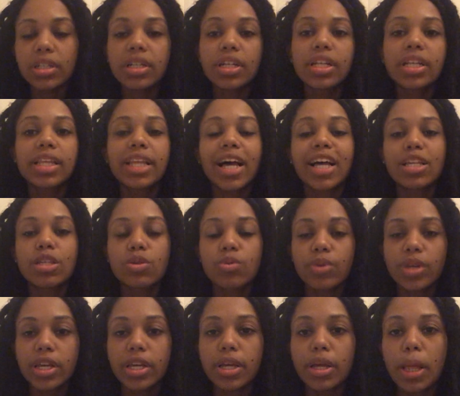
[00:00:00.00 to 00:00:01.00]
last
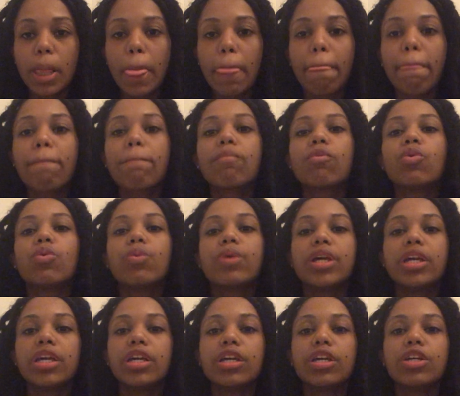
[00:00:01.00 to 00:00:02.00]
week
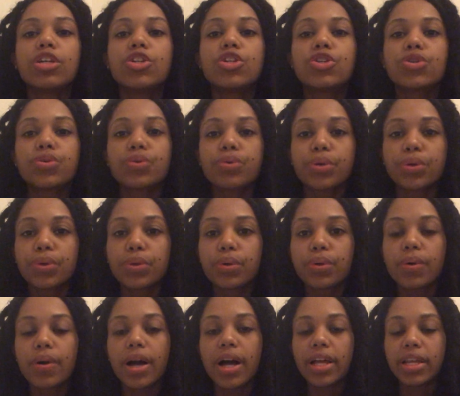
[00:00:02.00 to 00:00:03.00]
we
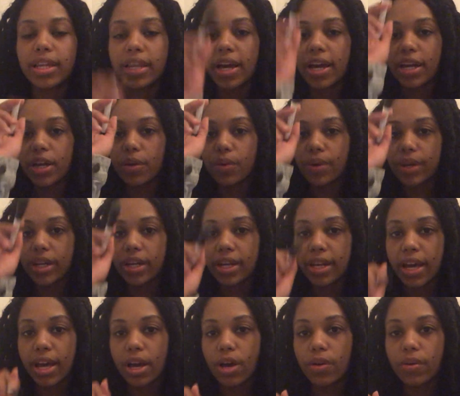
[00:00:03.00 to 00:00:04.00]
drew a line going
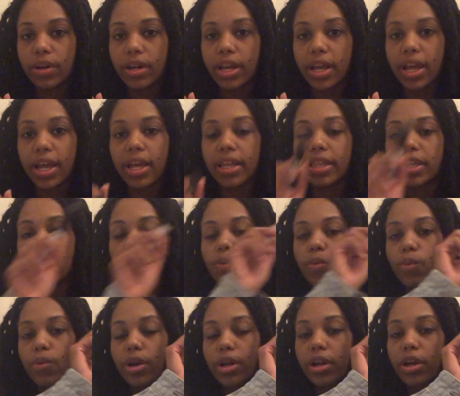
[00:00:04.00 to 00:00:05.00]
down and then
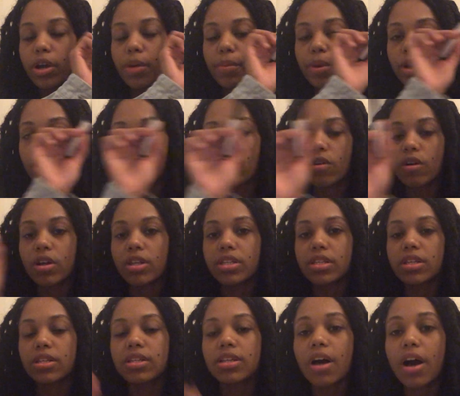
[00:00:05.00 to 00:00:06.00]
one coming across the
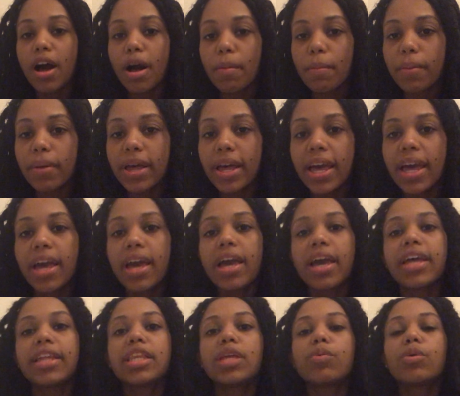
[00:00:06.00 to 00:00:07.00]
top,
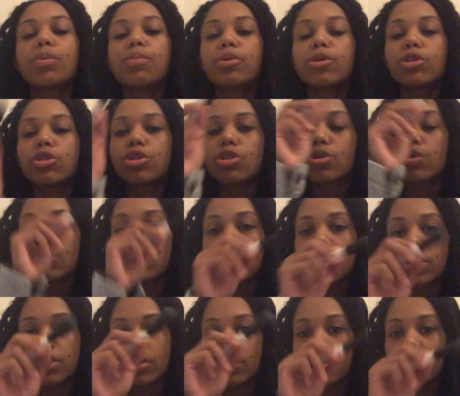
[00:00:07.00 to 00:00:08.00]
and then we put two
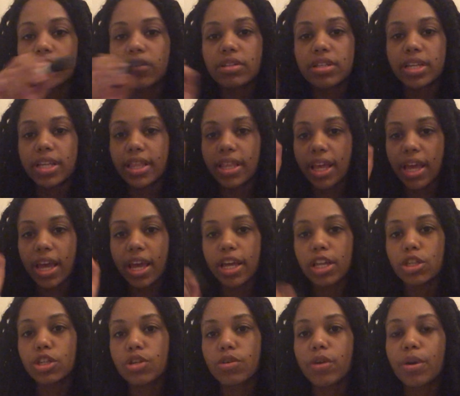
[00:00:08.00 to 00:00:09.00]
circles at the end
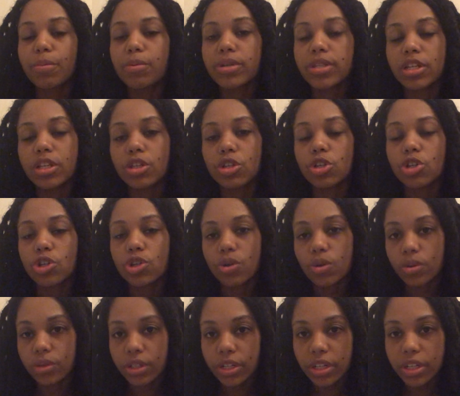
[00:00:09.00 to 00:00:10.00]
to represent the
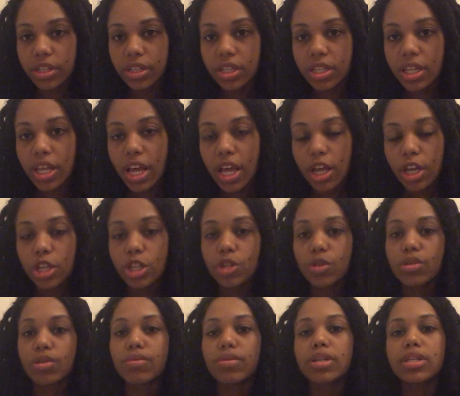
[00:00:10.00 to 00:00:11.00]
shoulders. So
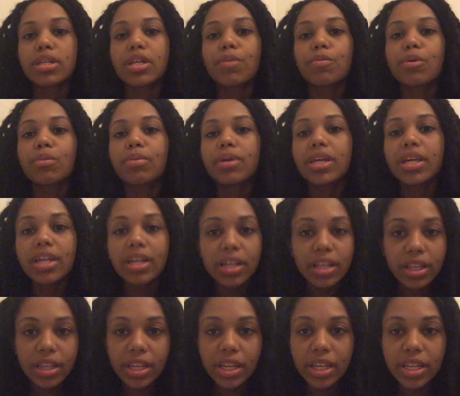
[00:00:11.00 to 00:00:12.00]
the reason I'm repeating
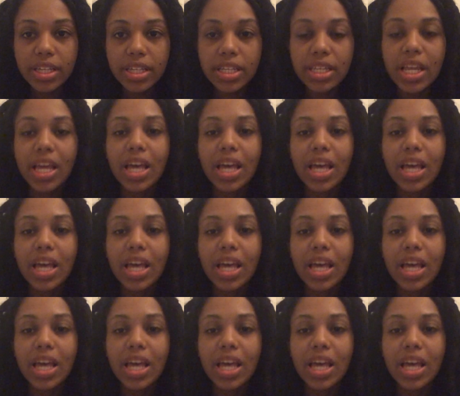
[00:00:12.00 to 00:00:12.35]
this